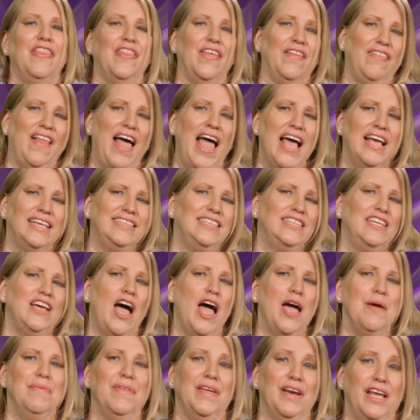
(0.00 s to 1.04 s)
The last
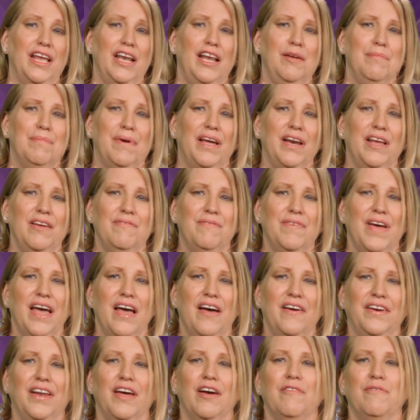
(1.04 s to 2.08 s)
time that anybody
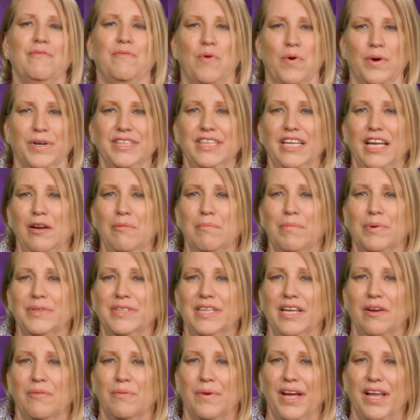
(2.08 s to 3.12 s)
found a
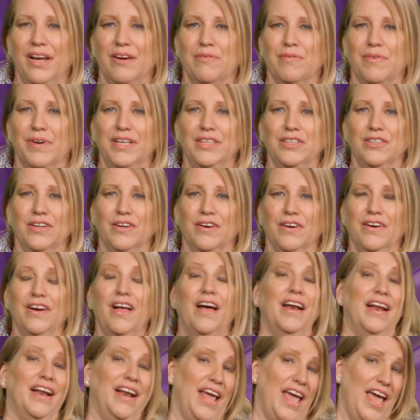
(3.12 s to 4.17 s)
14% rate of return
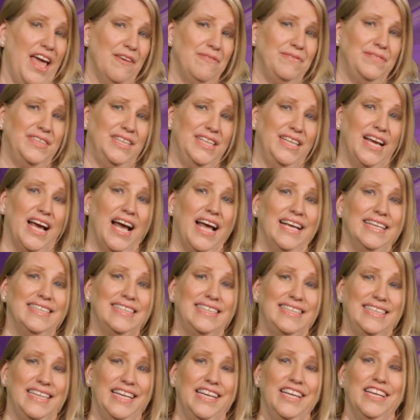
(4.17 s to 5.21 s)
on an
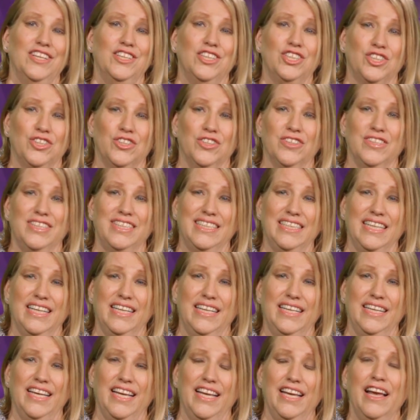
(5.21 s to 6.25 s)
FDIC insured
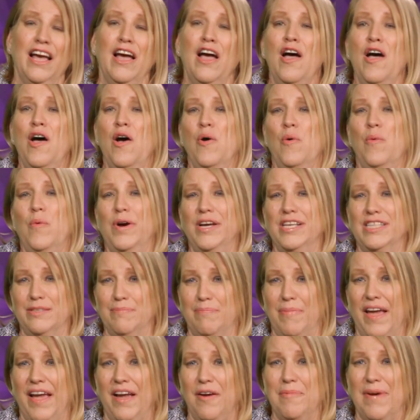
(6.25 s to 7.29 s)
CD was
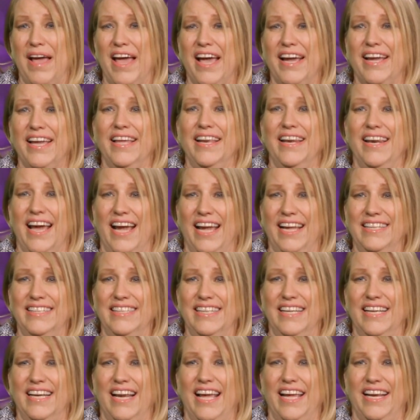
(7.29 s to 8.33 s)
way back in
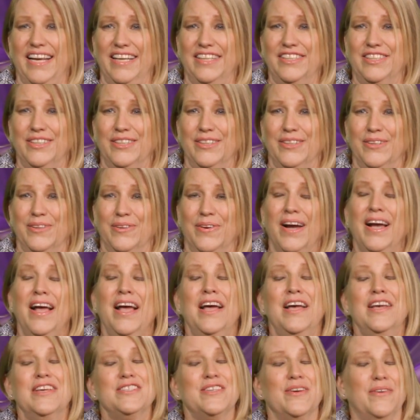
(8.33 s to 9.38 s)
1982.
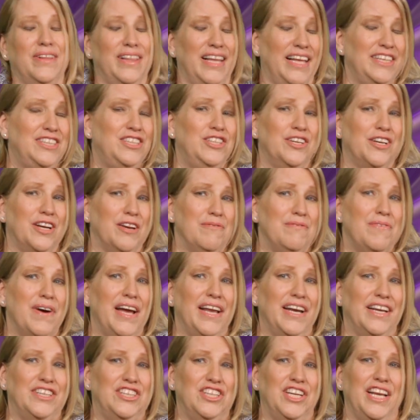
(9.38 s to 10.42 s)
So, unless you can
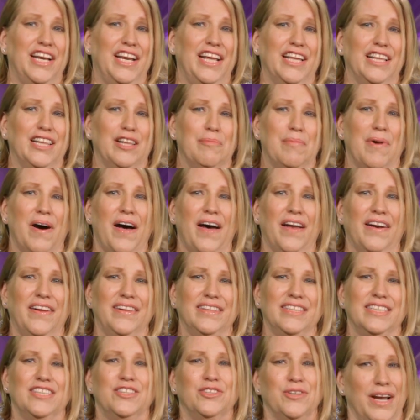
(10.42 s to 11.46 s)
find a genie in the
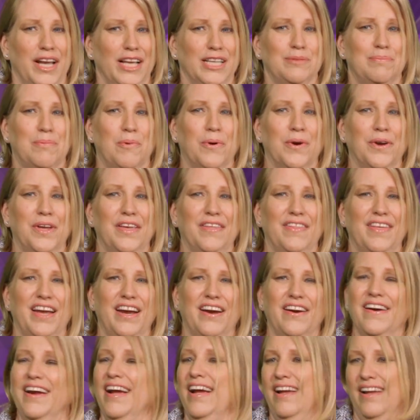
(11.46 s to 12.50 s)
bottle to transport you
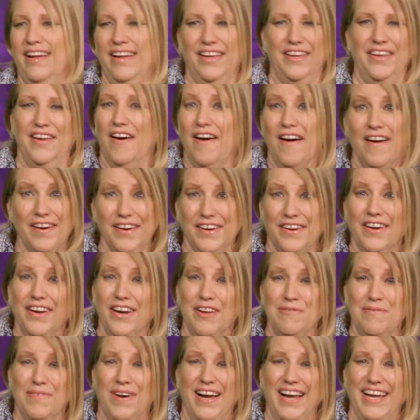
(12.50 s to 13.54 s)
there, you aren't going
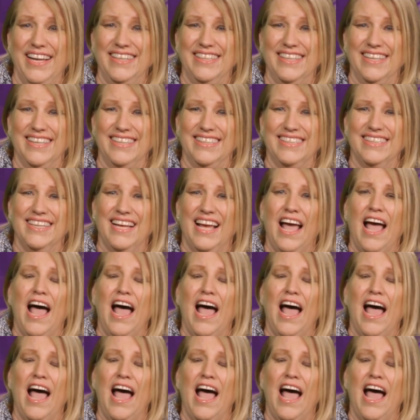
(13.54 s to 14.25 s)
to find it.